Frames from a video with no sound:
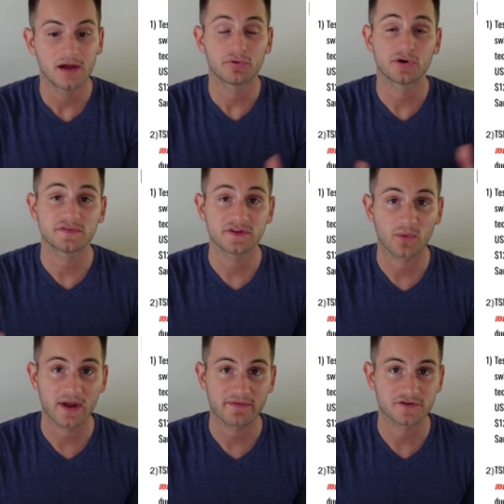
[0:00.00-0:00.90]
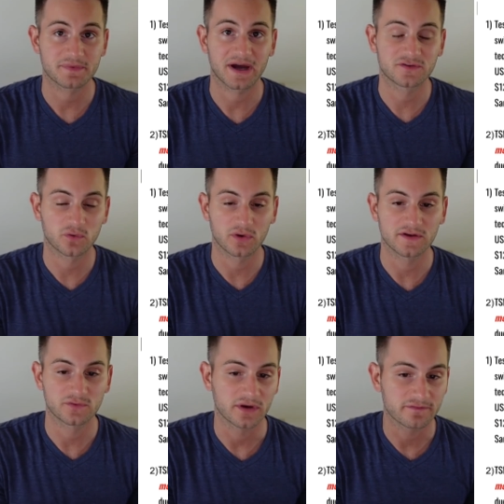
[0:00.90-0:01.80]
producing wafers by
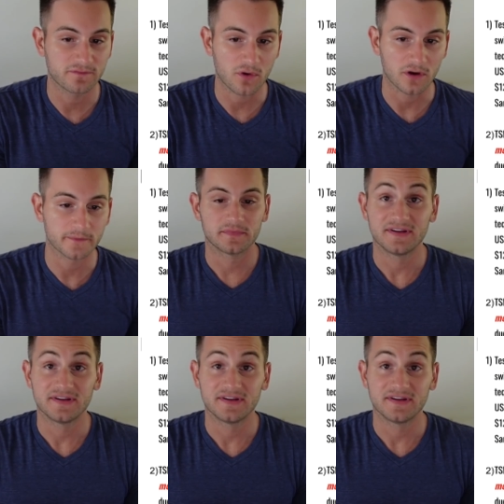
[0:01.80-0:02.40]
2024.